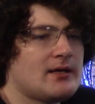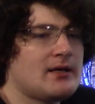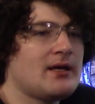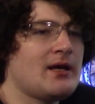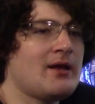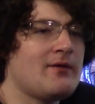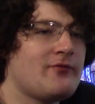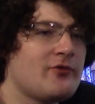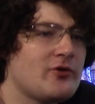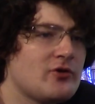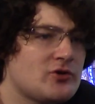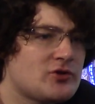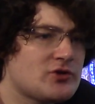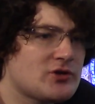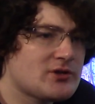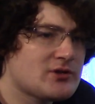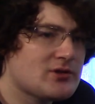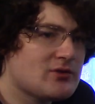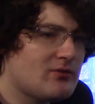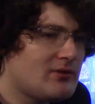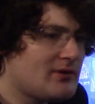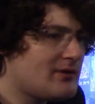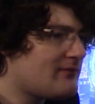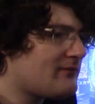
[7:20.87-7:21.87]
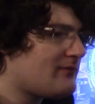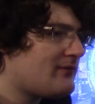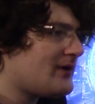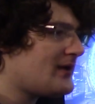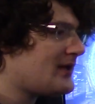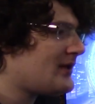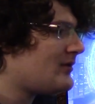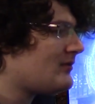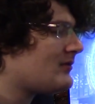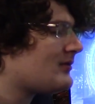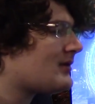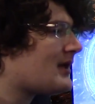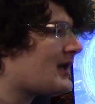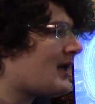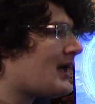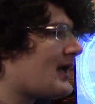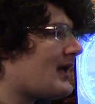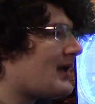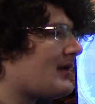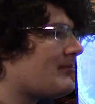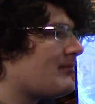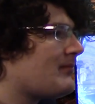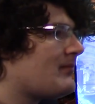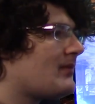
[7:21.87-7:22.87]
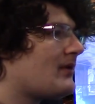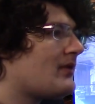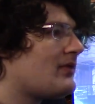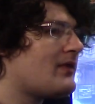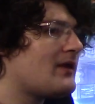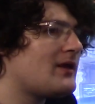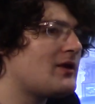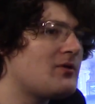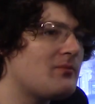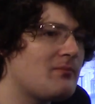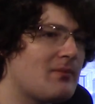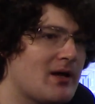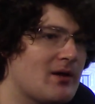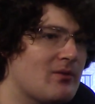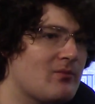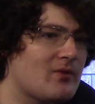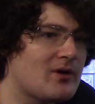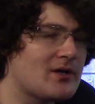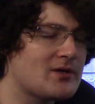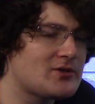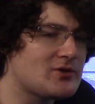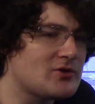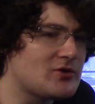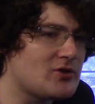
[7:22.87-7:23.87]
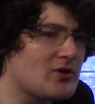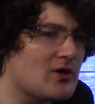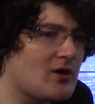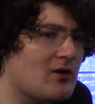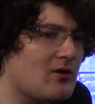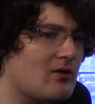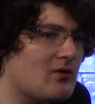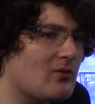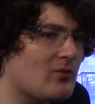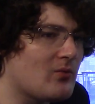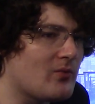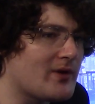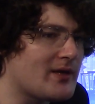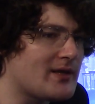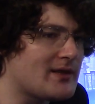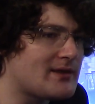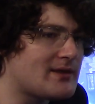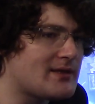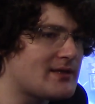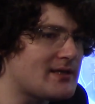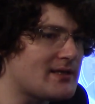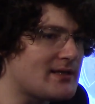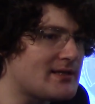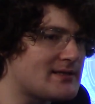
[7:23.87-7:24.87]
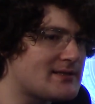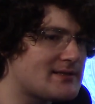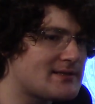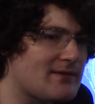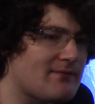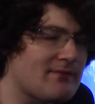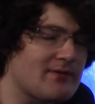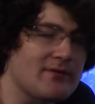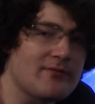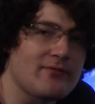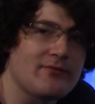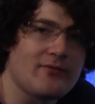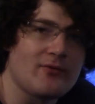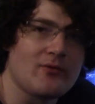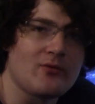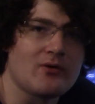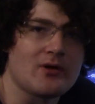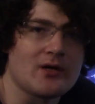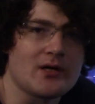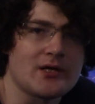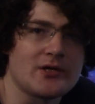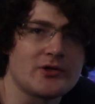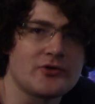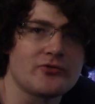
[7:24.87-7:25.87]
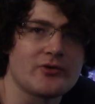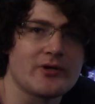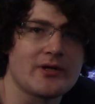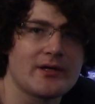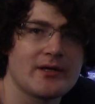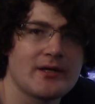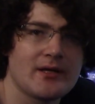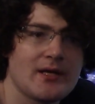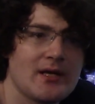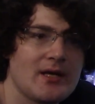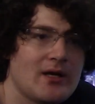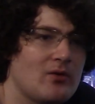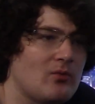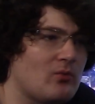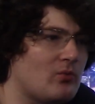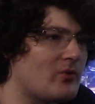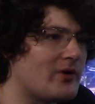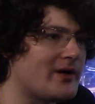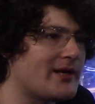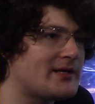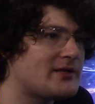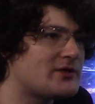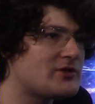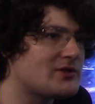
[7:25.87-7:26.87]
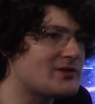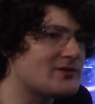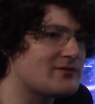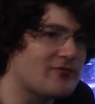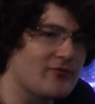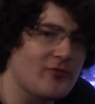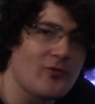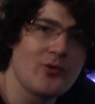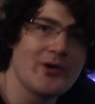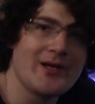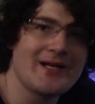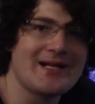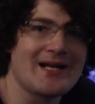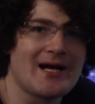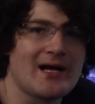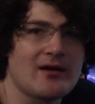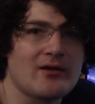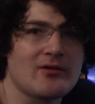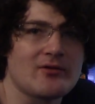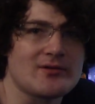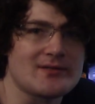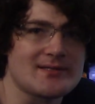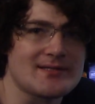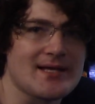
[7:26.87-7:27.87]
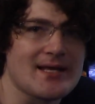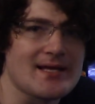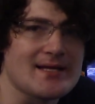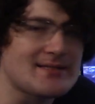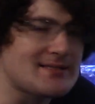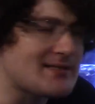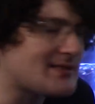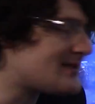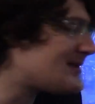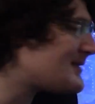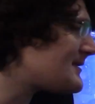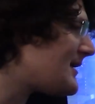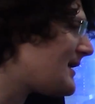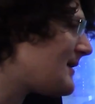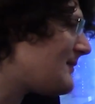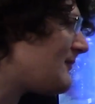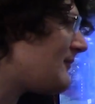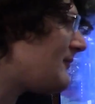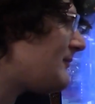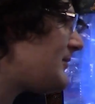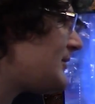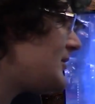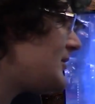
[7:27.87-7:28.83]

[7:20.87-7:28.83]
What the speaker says: if you're just going to video game, then you might want to go with the 7400, which is $40 less at the time of